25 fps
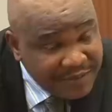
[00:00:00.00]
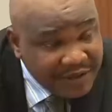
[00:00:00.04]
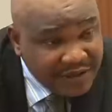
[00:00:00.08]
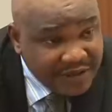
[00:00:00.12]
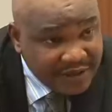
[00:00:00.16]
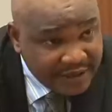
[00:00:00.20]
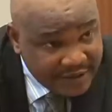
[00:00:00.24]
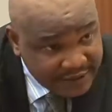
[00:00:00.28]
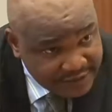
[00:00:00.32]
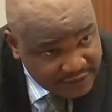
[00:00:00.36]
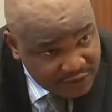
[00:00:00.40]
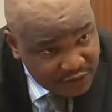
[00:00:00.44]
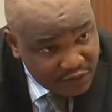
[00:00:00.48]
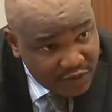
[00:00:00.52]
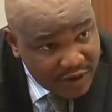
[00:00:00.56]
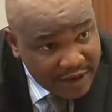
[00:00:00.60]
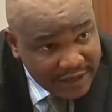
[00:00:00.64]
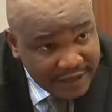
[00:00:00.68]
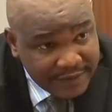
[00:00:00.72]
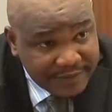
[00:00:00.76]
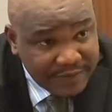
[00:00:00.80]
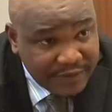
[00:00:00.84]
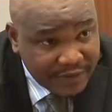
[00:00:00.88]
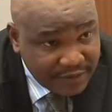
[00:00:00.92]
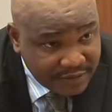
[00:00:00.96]
me the reason why
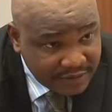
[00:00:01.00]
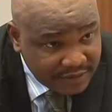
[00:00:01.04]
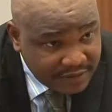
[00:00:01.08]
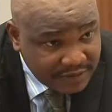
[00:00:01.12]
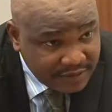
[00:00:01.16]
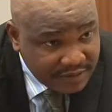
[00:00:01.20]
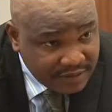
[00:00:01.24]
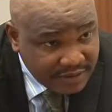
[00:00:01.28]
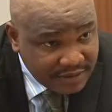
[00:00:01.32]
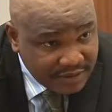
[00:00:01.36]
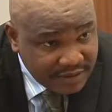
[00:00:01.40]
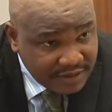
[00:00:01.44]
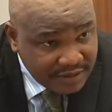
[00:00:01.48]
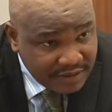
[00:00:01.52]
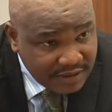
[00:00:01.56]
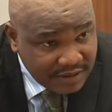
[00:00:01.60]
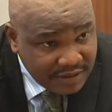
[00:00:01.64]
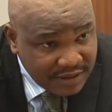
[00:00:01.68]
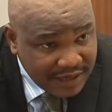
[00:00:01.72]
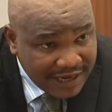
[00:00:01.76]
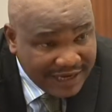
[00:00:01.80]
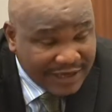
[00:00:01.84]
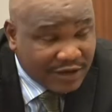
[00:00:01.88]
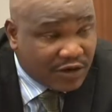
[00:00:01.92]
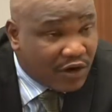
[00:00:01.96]
the board
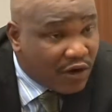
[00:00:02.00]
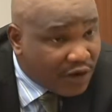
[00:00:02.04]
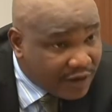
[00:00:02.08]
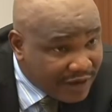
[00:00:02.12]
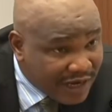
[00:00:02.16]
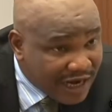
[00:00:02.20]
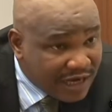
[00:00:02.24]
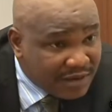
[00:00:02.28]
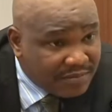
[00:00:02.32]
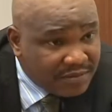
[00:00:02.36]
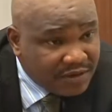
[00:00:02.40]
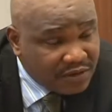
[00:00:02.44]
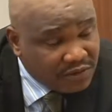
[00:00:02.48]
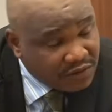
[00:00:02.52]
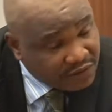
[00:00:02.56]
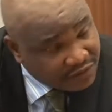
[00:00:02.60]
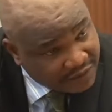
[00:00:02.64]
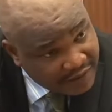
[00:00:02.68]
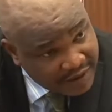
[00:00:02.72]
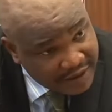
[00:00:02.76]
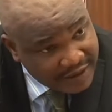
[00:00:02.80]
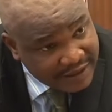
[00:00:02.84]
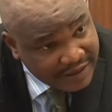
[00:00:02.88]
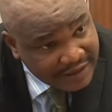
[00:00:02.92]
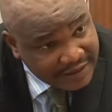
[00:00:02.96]
had ordered me to
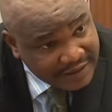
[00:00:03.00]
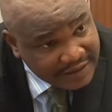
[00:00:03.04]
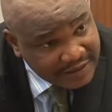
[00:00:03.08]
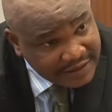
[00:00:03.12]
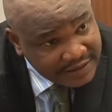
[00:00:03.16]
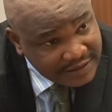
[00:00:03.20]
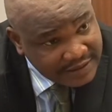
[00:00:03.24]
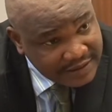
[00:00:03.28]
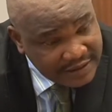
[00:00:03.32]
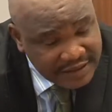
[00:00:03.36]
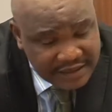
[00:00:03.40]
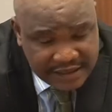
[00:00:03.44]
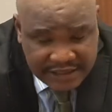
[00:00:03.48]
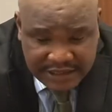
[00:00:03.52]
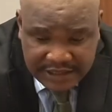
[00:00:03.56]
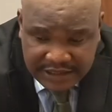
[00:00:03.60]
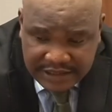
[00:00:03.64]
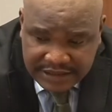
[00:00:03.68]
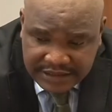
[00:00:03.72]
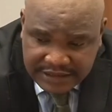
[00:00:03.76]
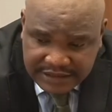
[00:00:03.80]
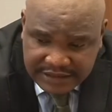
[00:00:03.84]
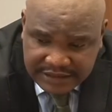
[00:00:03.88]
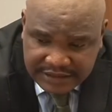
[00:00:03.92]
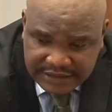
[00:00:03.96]
fire her.
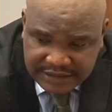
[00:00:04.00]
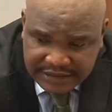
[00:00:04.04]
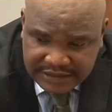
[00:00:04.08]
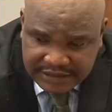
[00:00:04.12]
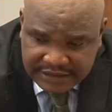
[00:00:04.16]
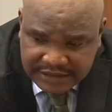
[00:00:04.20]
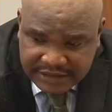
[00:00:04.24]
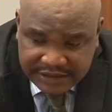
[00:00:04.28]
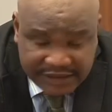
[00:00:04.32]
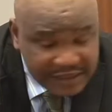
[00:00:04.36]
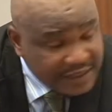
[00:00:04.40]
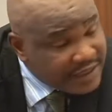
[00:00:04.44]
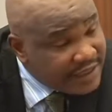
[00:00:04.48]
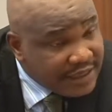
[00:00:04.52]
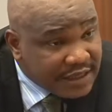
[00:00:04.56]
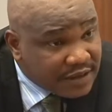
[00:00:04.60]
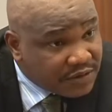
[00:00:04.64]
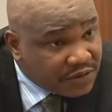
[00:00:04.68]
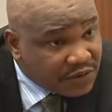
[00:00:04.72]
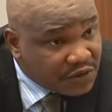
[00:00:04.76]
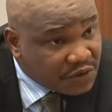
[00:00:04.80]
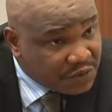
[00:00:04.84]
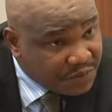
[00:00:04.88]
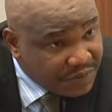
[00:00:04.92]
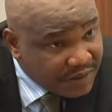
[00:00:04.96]
She didn't get
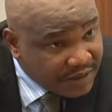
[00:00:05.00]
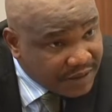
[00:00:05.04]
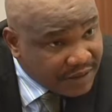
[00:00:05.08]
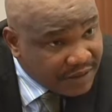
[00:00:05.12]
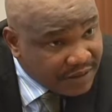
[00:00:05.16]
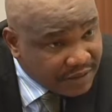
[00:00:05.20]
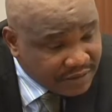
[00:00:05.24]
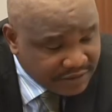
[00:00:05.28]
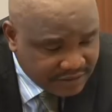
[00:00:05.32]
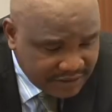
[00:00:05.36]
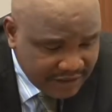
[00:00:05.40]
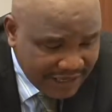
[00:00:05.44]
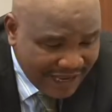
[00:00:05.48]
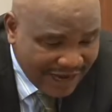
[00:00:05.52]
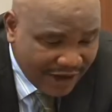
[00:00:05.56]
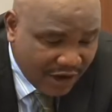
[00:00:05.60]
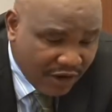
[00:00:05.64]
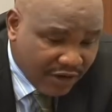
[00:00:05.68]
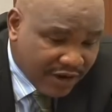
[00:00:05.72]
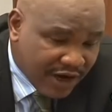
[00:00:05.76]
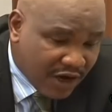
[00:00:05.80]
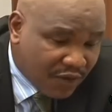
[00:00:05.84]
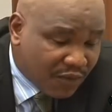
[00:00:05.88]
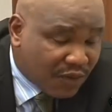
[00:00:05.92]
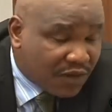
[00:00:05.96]
to speak until I
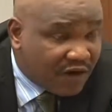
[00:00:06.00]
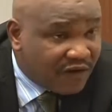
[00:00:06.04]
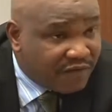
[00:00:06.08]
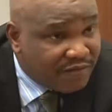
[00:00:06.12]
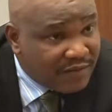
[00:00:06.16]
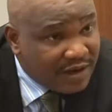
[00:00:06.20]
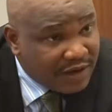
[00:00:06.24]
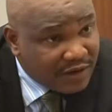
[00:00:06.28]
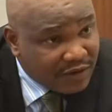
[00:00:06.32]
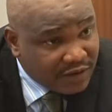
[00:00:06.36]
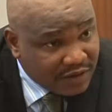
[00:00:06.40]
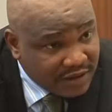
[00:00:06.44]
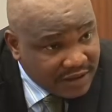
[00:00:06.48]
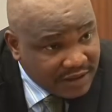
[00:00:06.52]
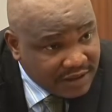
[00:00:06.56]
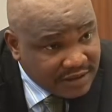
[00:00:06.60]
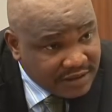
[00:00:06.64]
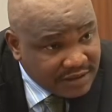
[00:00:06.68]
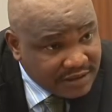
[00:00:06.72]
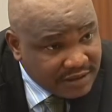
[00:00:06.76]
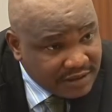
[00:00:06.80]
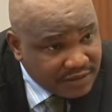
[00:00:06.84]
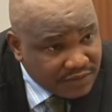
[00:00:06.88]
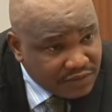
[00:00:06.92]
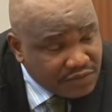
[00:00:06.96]
cornered one of my
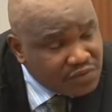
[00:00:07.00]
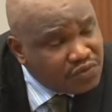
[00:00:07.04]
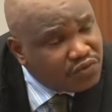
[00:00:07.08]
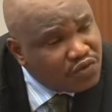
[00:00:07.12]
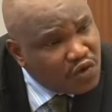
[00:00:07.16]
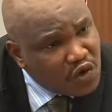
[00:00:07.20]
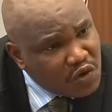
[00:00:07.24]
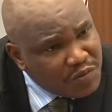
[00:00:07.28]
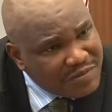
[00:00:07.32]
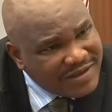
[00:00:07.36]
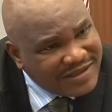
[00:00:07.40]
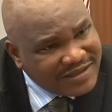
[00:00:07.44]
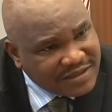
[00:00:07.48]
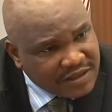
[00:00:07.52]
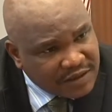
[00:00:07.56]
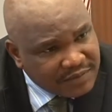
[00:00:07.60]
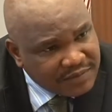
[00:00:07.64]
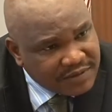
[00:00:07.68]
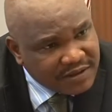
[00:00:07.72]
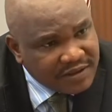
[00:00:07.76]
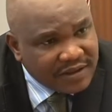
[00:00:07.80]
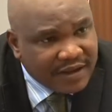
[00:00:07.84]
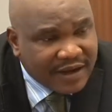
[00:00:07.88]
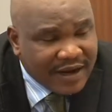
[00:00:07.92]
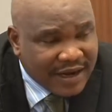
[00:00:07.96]
colleagues who told me
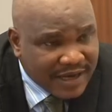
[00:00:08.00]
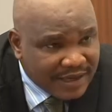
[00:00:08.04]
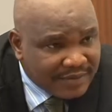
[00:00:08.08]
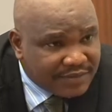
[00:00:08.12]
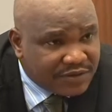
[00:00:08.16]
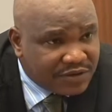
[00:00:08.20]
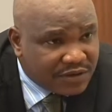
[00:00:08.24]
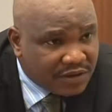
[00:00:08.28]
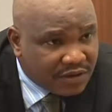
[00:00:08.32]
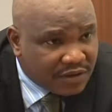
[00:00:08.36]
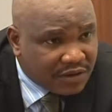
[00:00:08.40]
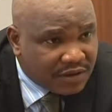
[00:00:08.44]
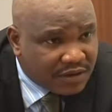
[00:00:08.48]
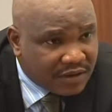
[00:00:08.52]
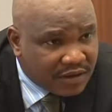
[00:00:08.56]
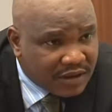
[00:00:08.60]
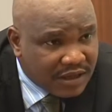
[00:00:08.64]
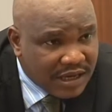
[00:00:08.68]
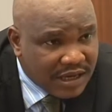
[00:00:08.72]
something that I am sure